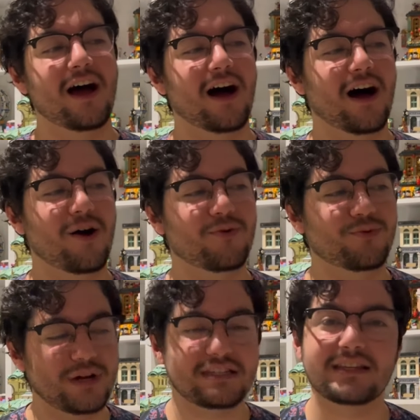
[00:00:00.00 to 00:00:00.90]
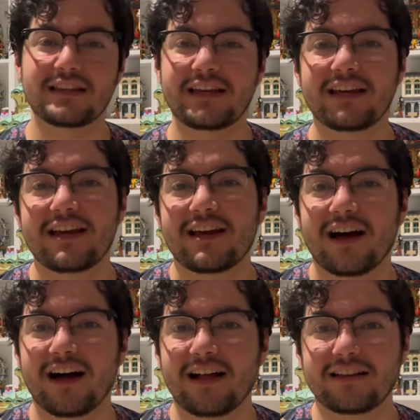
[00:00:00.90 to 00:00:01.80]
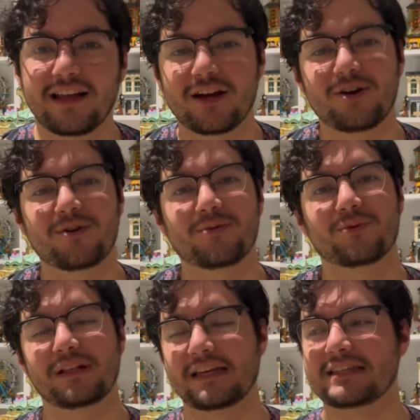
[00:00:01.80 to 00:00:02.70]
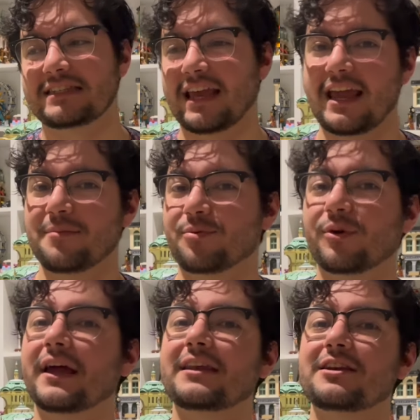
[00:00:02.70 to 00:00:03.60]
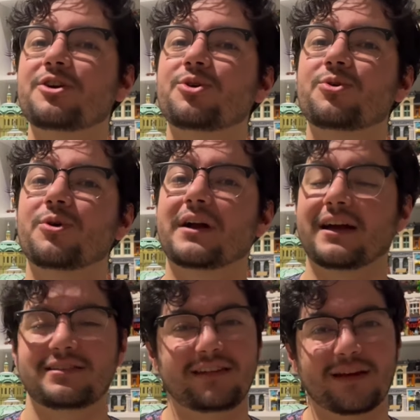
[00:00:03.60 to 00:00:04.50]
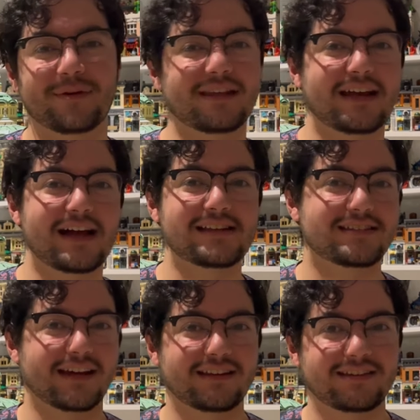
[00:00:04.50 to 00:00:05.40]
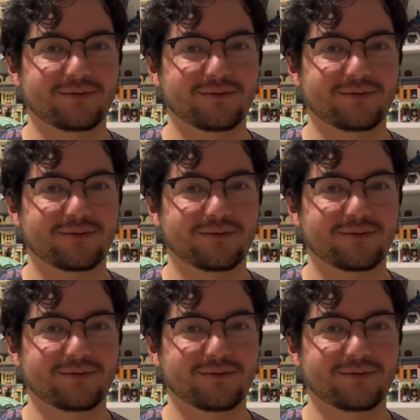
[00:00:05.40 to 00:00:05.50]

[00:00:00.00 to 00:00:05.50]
Uh, recently, uh, LEGO released a brand new Casita Madrigal set,